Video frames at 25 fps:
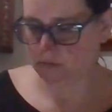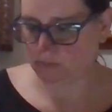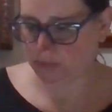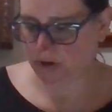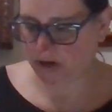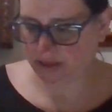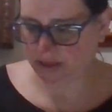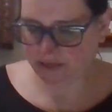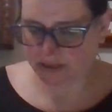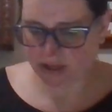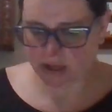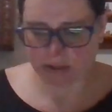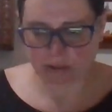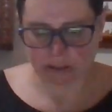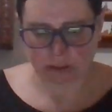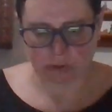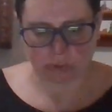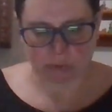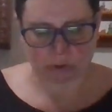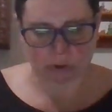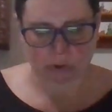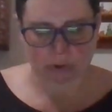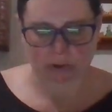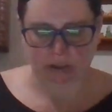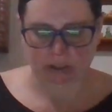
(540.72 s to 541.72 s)
But I think this
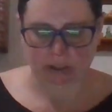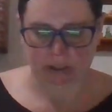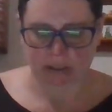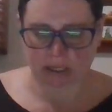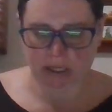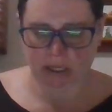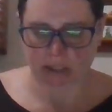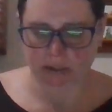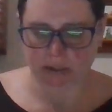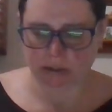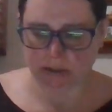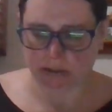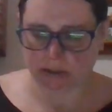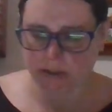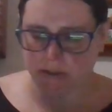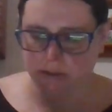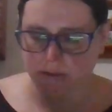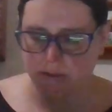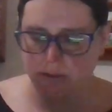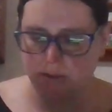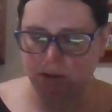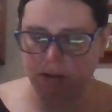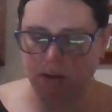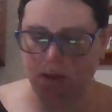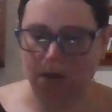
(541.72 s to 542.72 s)
one only takes
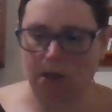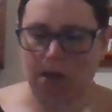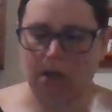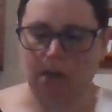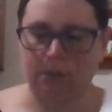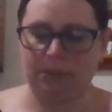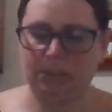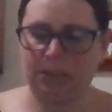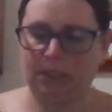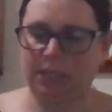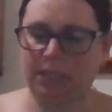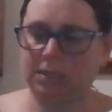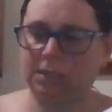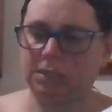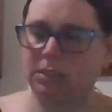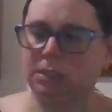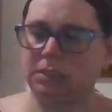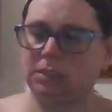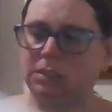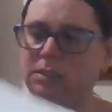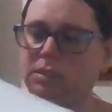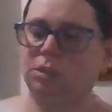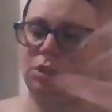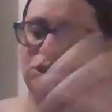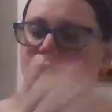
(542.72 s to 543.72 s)
all but like
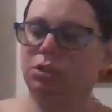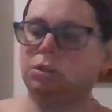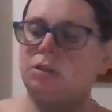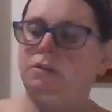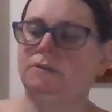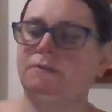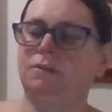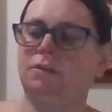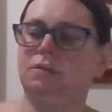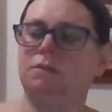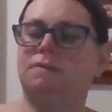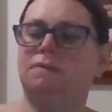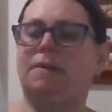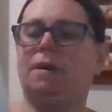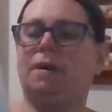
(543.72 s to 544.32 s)
6 inches of this